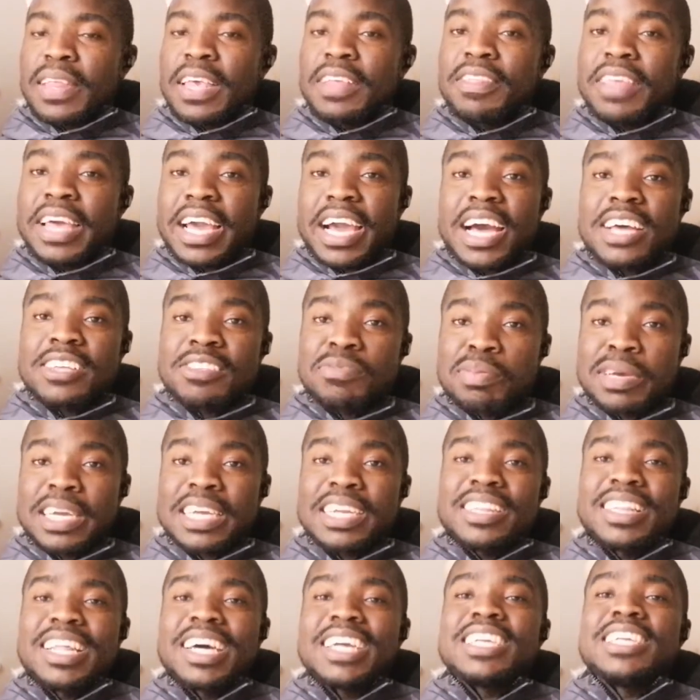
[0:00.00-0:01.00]
the
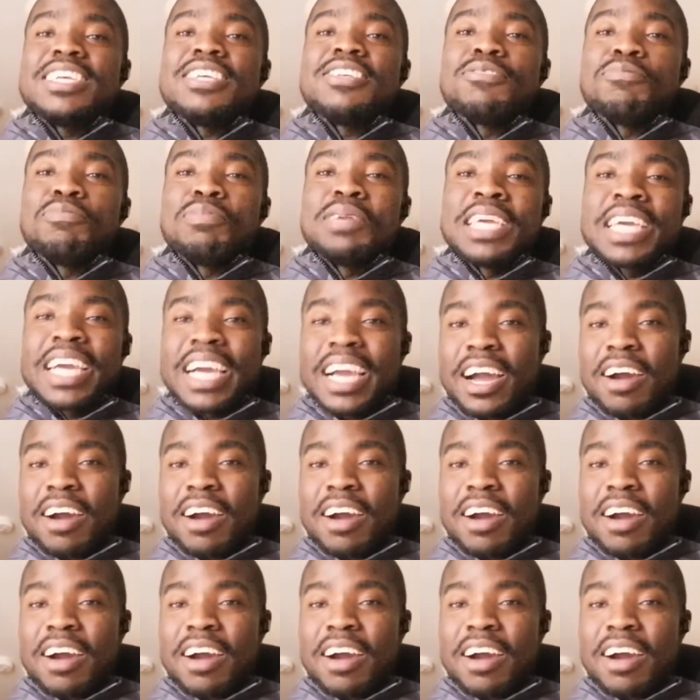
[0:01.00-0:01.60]
aspect that is being